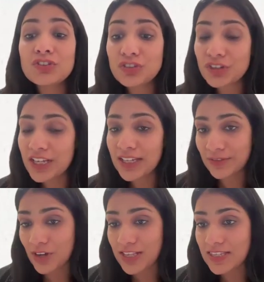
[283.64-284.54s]

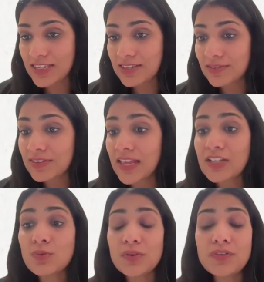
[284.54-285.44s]
3 ones.
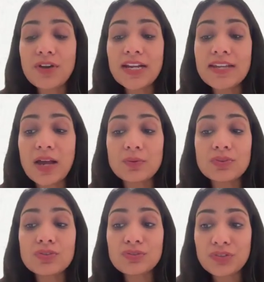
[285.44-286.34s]
That's what we write
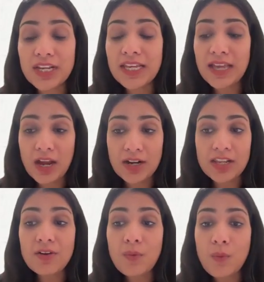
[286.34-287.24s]
down. 3
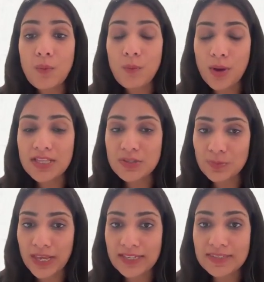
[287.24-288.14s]
on the ones
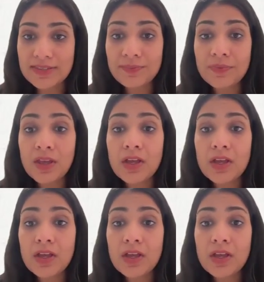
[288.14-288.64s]
place.